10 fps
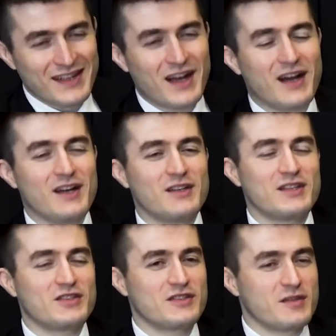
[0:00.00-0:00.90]
Uh,
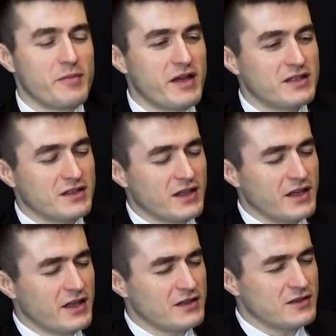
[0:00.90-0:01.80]
that's just semantics, I
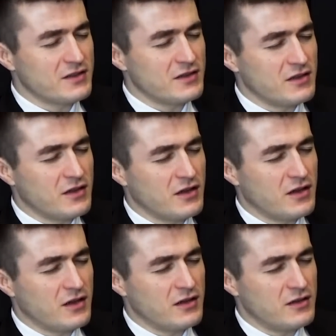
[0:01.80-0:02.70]
guess.
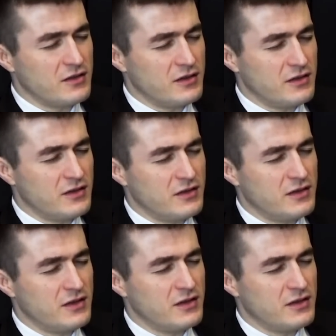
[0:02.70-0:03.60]
Uh,
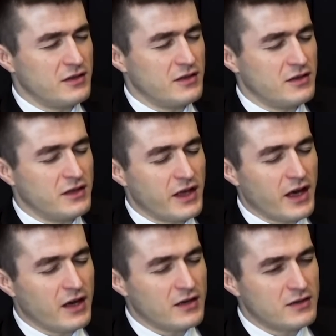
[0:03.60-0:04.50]
yeah.